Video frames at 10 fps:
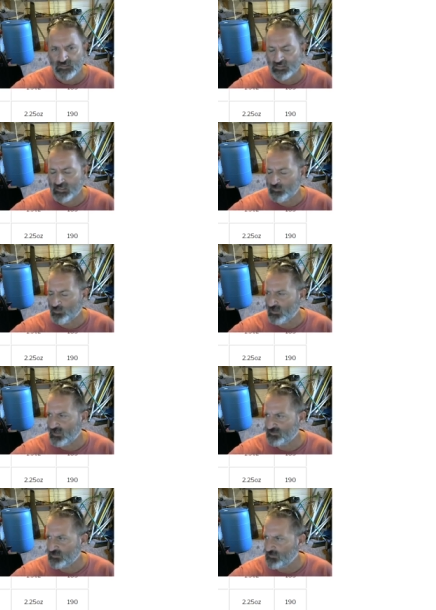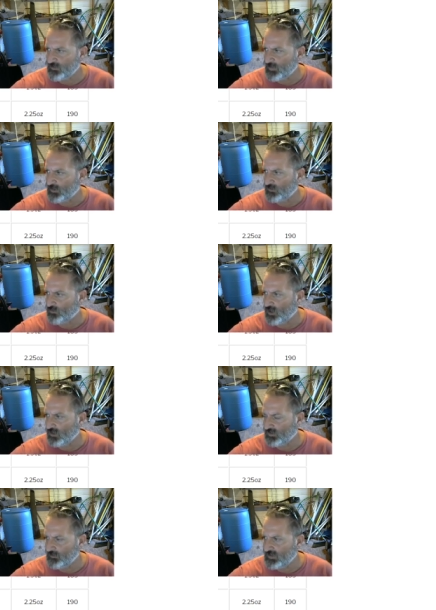kind of pointed out some of the better
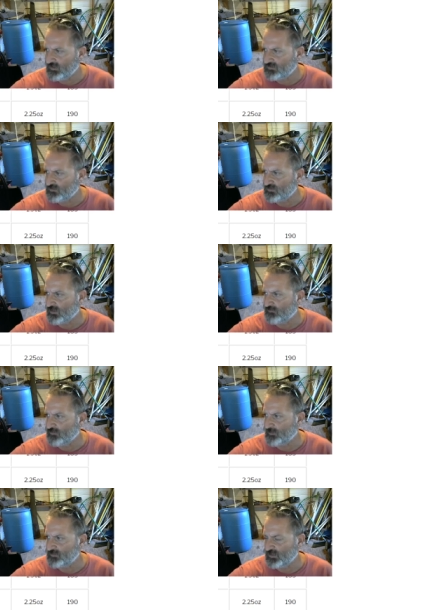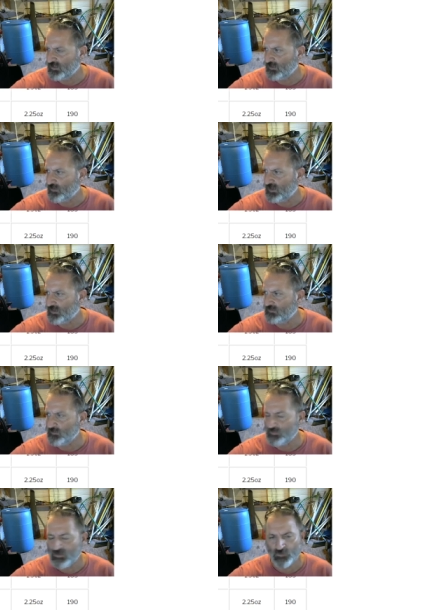quality meats and the stuff that I'm seeing on Reddit and
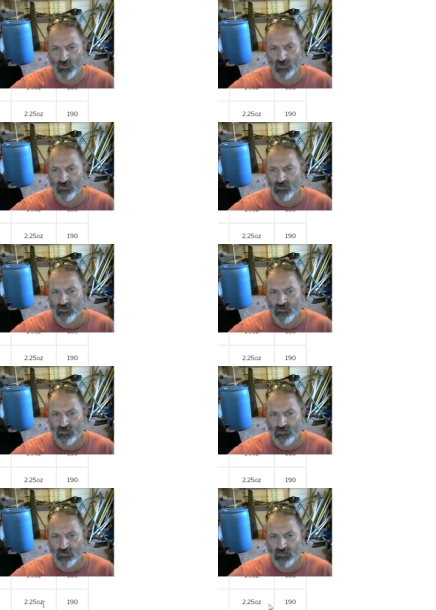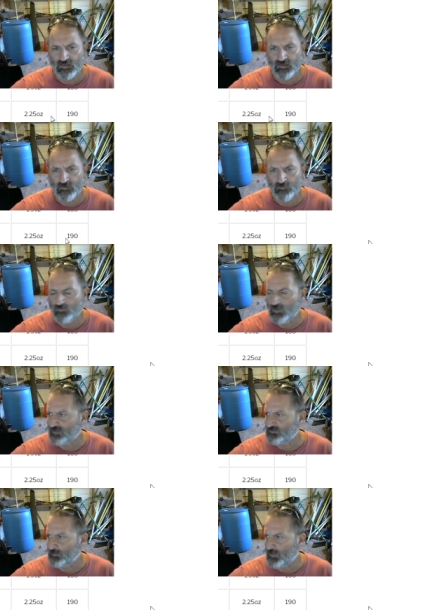that people are uh,
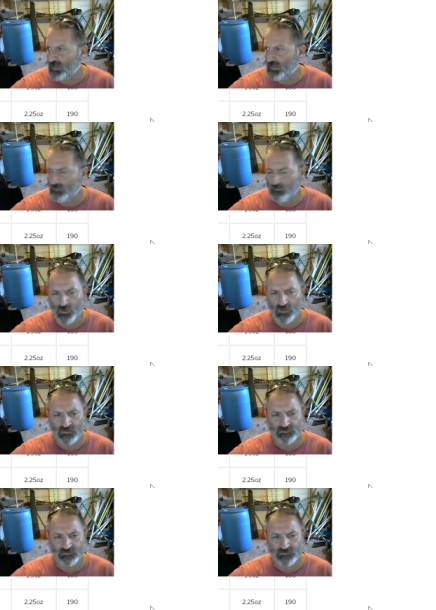actually buying in bulk.